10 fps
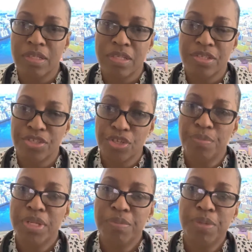So
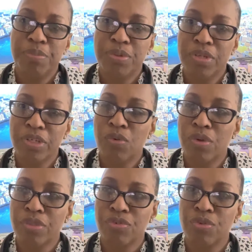many people are
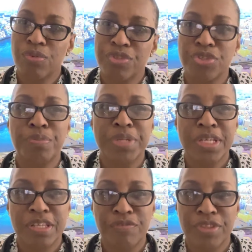going through so
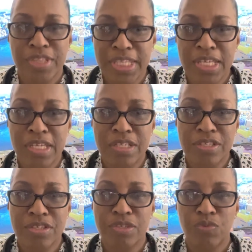many different
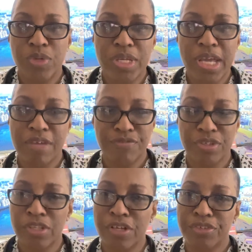things. We have to
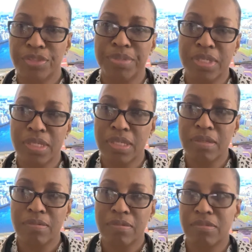learn to be
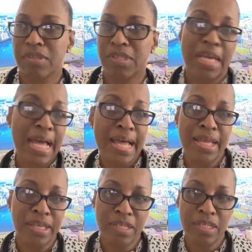
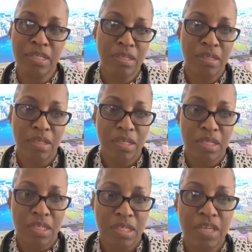kind,
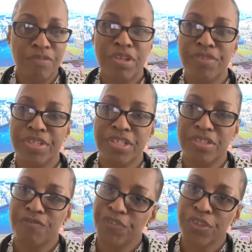even if it
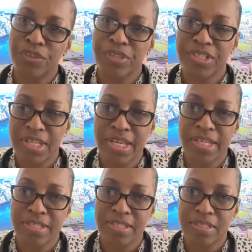doesn't feel good to
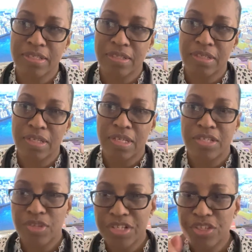us.
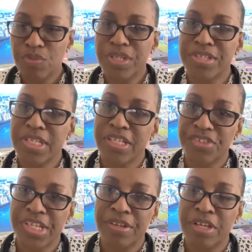So I just want to say a
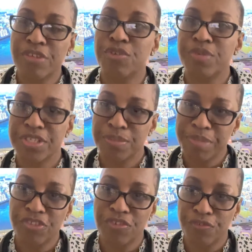shout out to a
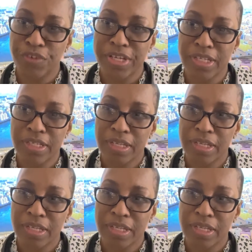special friend.